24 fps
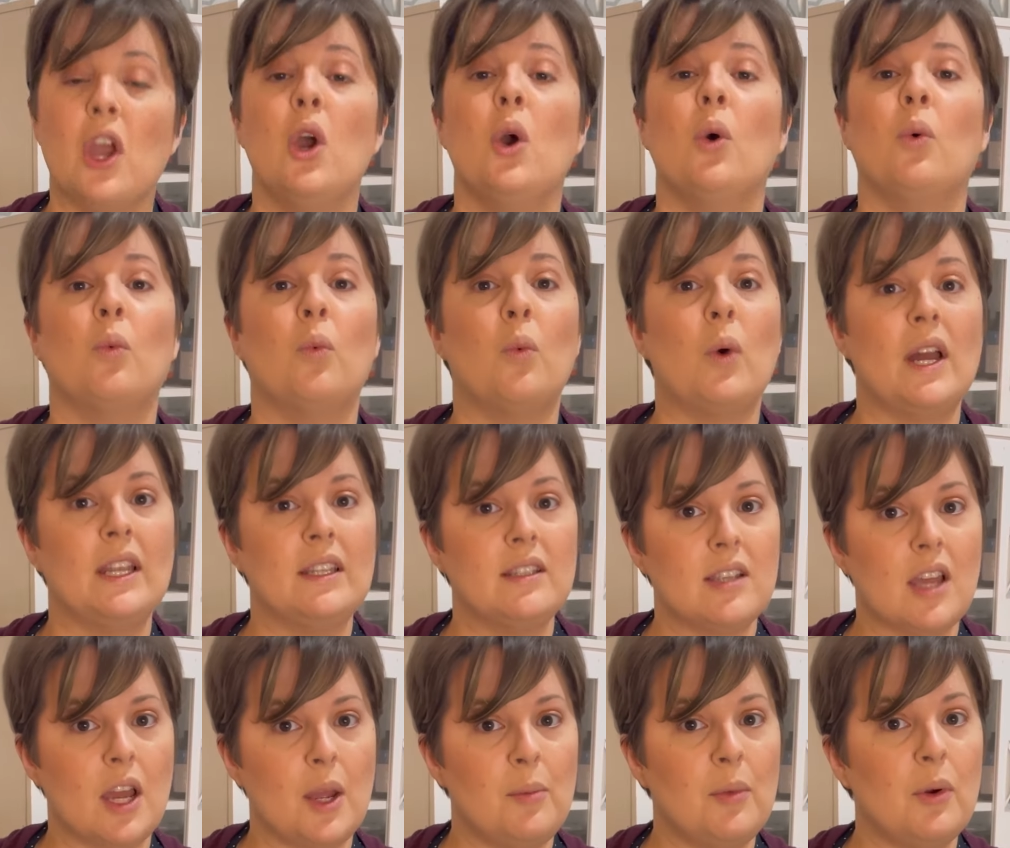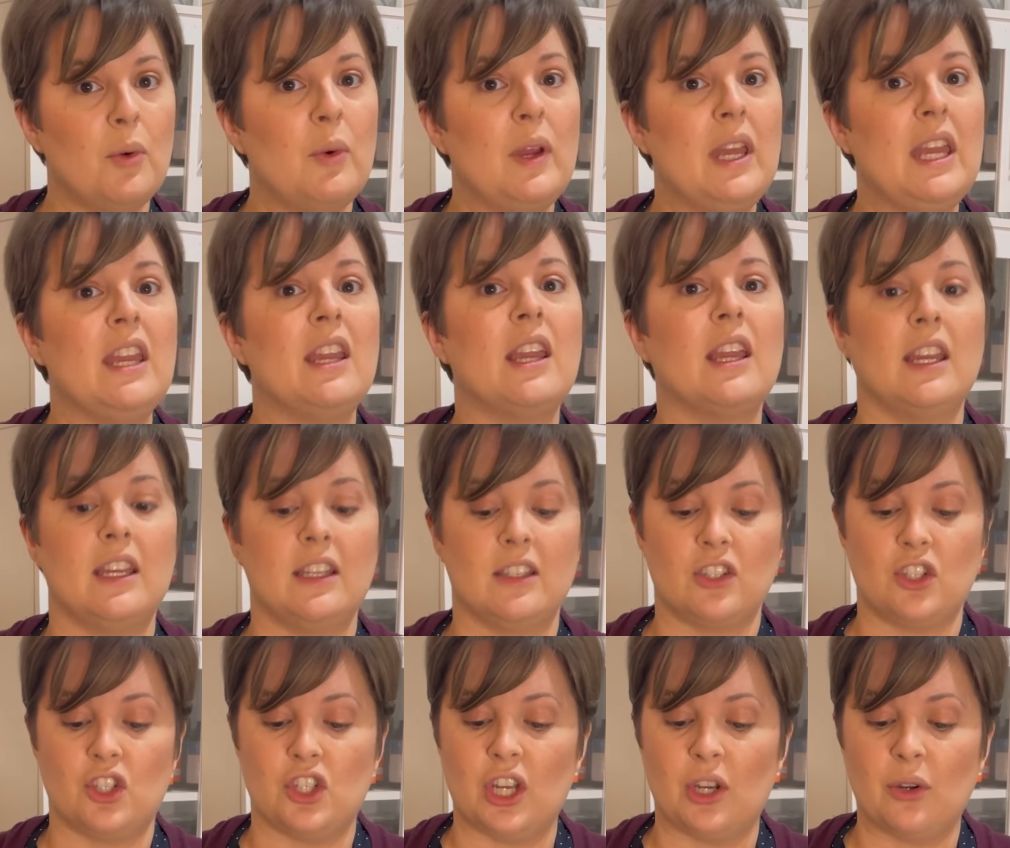1 time a week
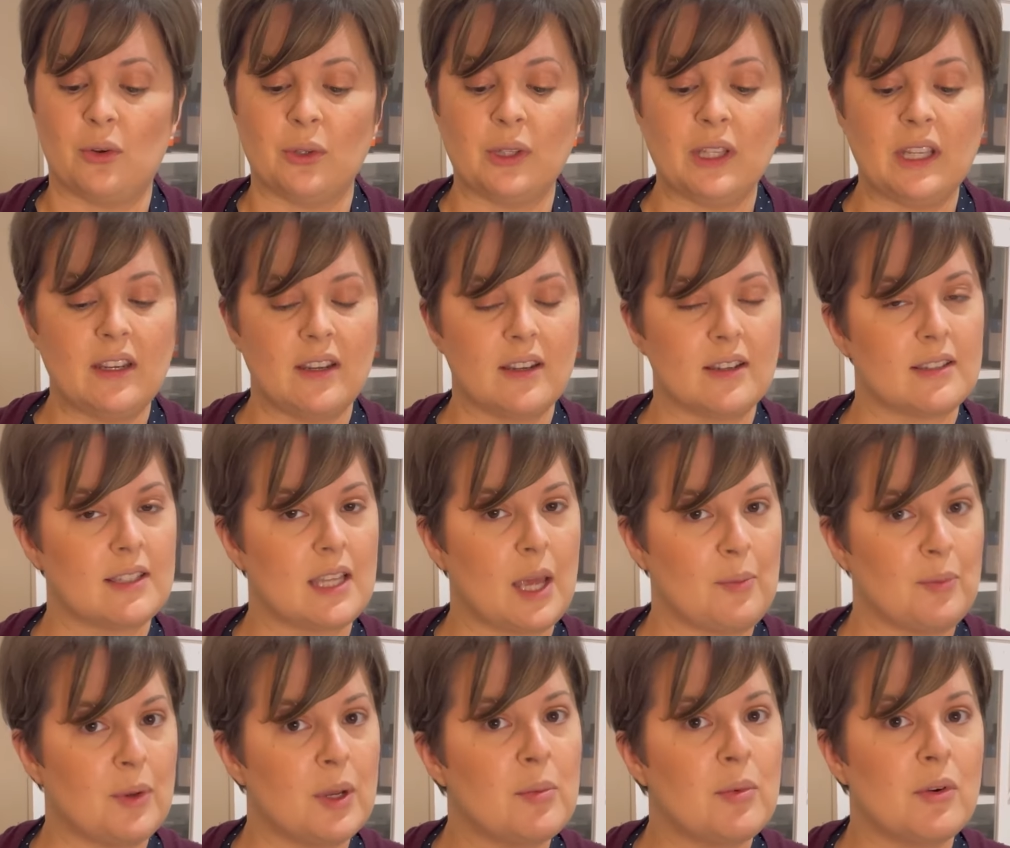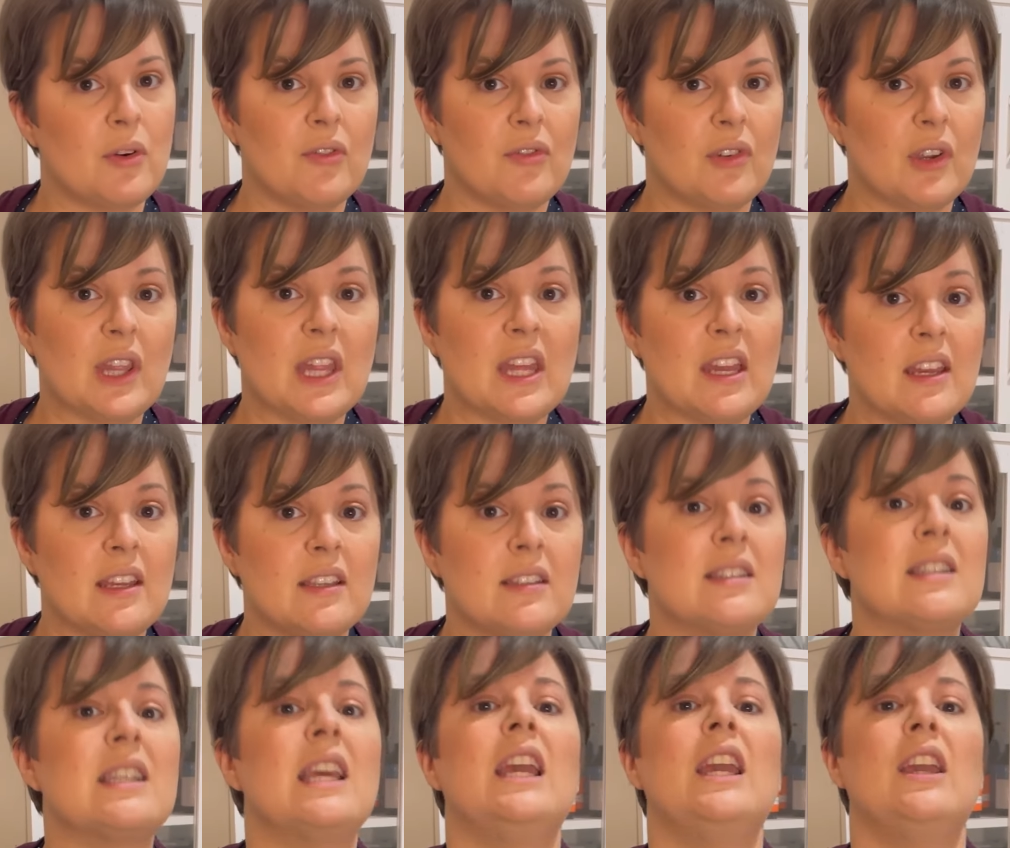is generally acceptable for
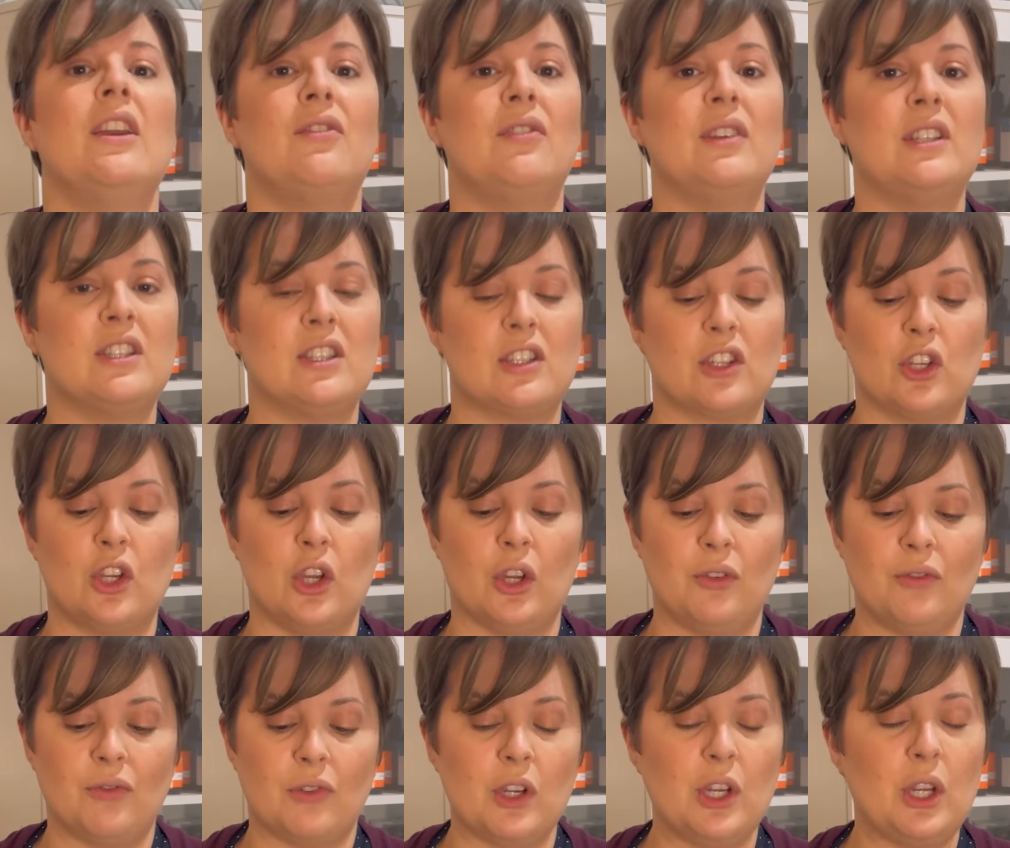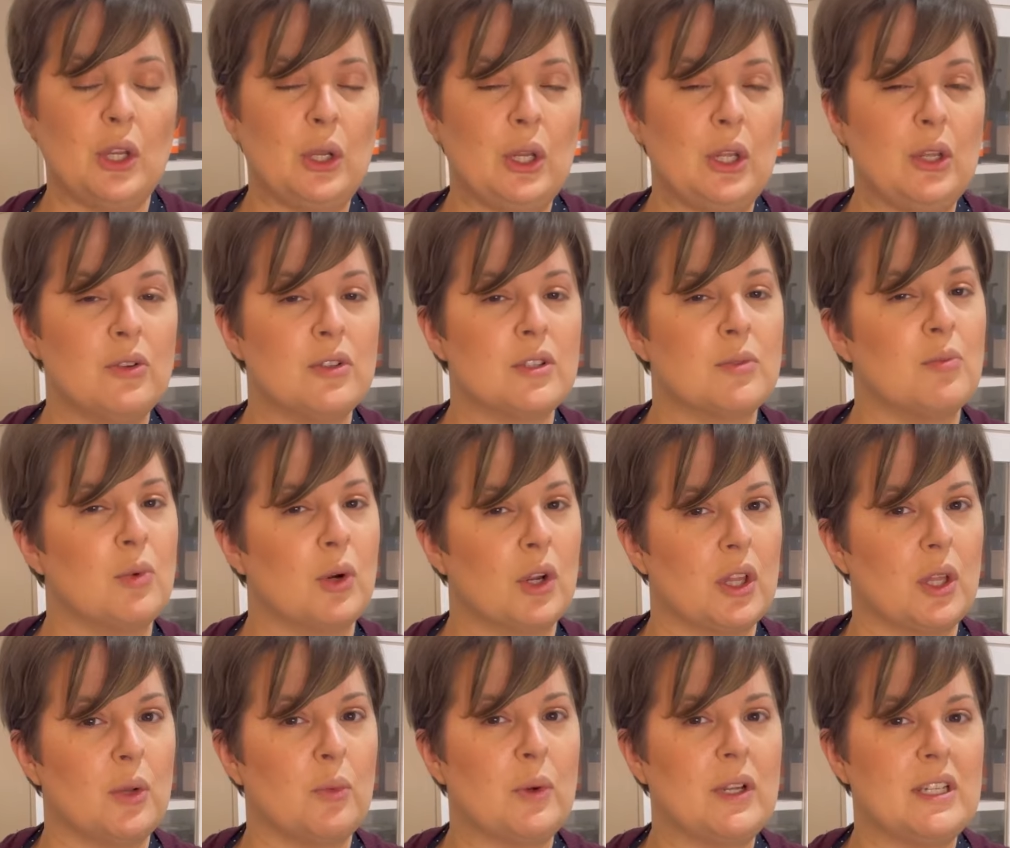this. If it's good for you to use more
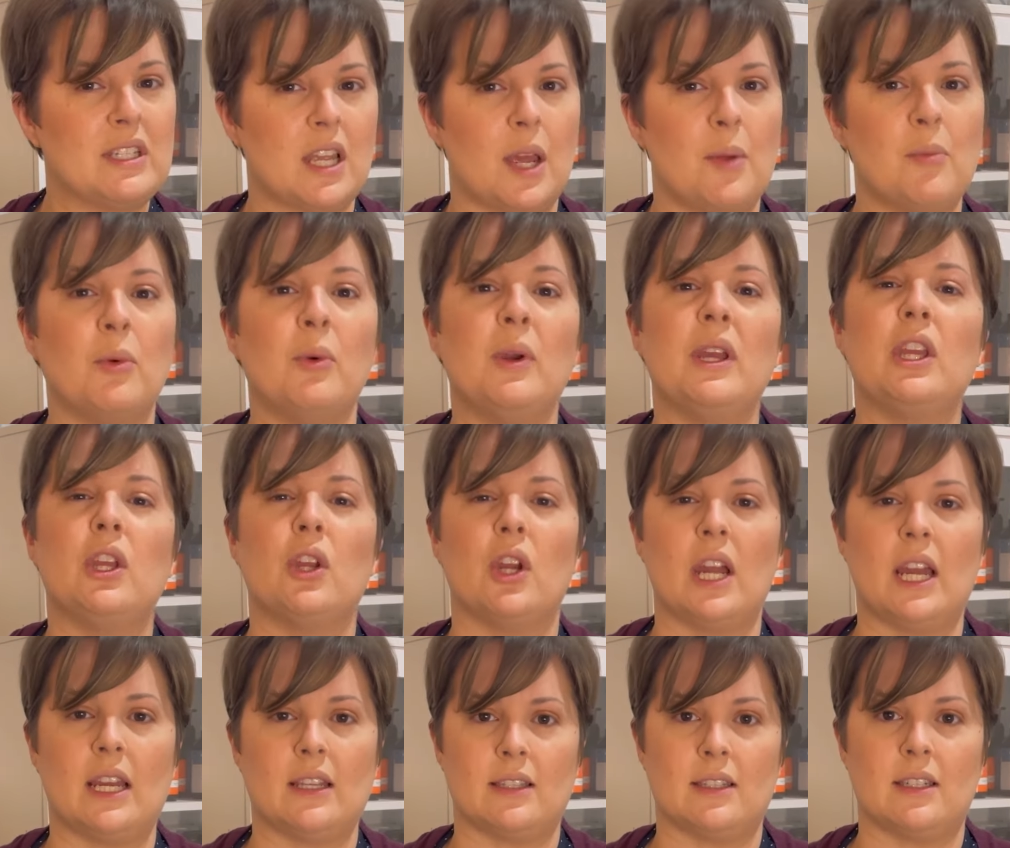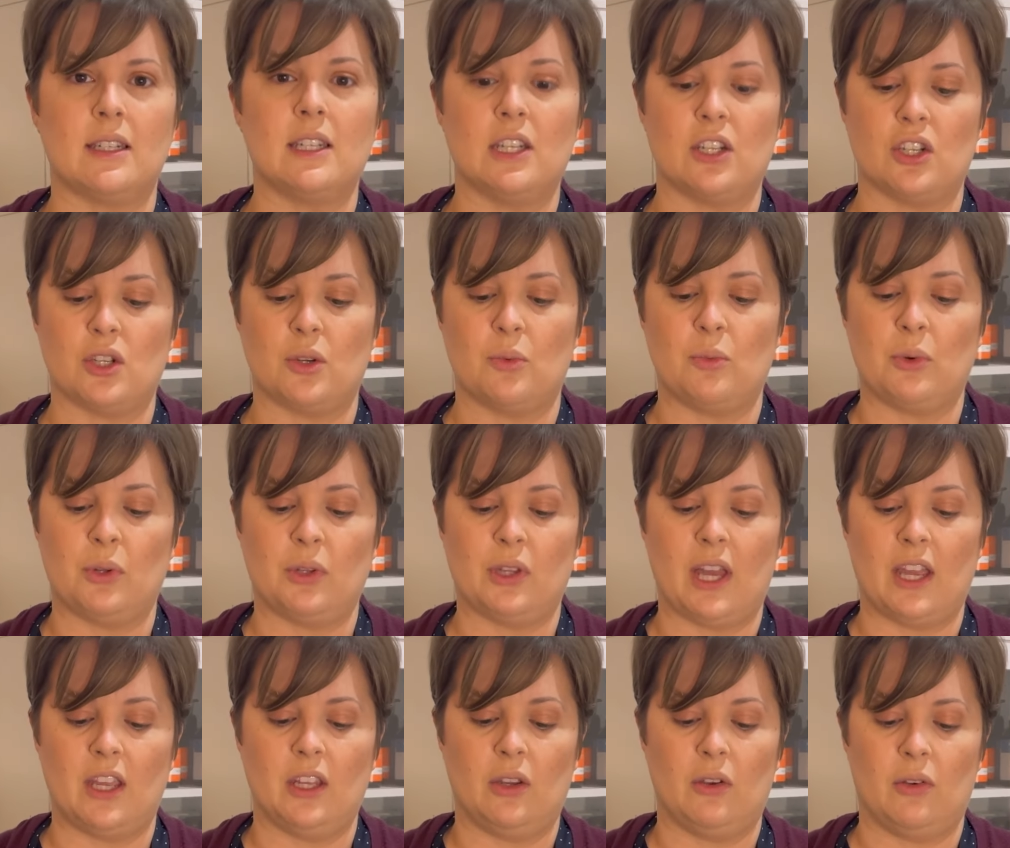than 1 time a week, your esthetician will
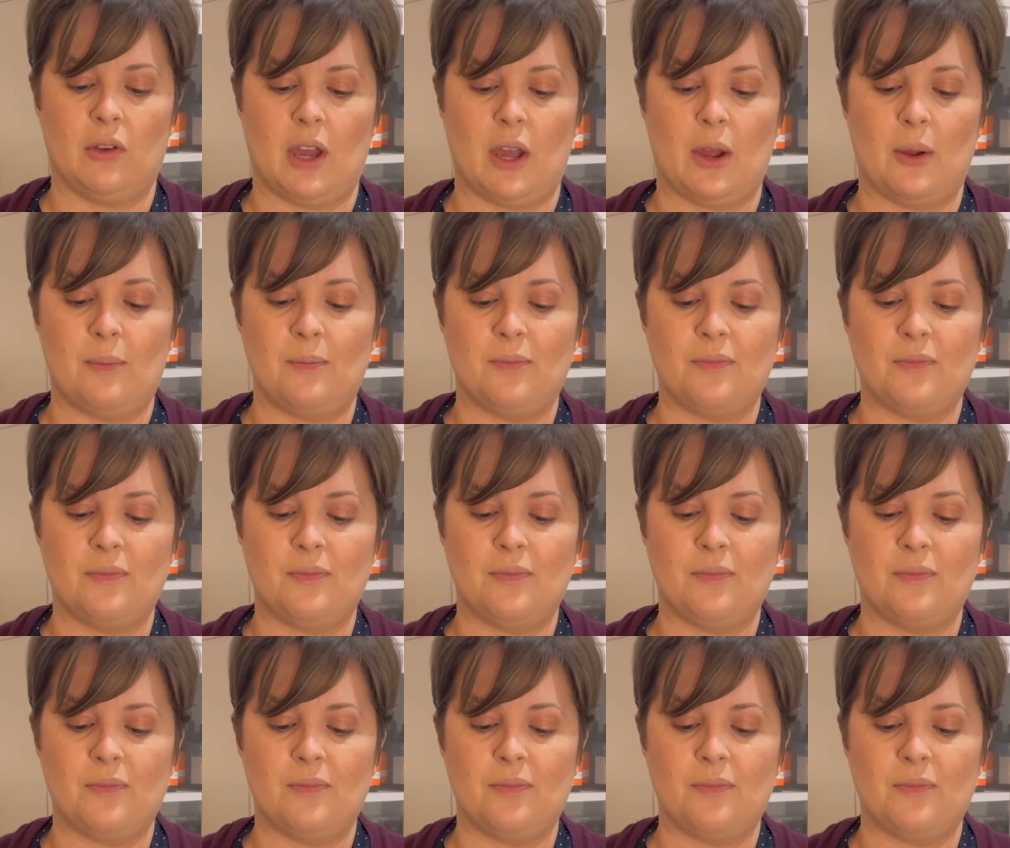let you know.